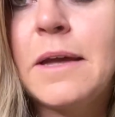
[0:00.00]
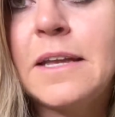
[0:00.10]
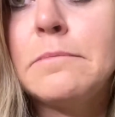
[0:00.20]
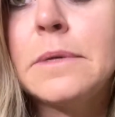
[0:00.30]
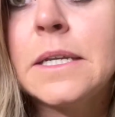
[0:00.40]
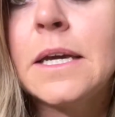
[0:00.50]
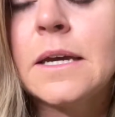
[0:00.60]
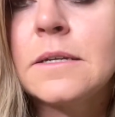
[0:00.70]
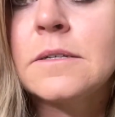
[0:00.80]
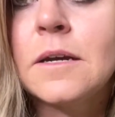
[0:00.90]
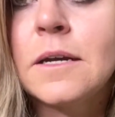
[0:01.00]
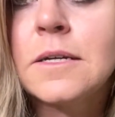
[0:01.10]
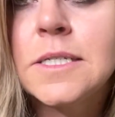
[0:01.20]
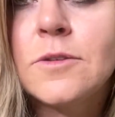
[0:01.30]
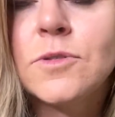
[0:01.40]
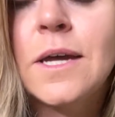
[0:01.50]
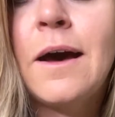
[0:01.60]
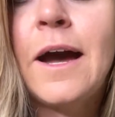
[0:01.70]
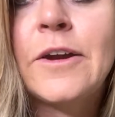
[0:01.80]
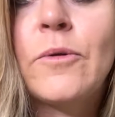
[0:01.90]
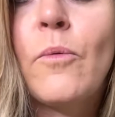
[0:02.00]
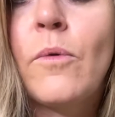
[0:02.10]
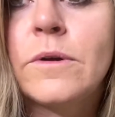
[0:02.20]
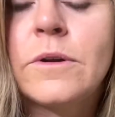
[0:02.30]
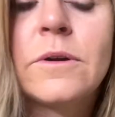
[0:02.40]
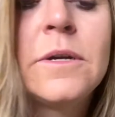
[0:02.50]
and meaning, those higher order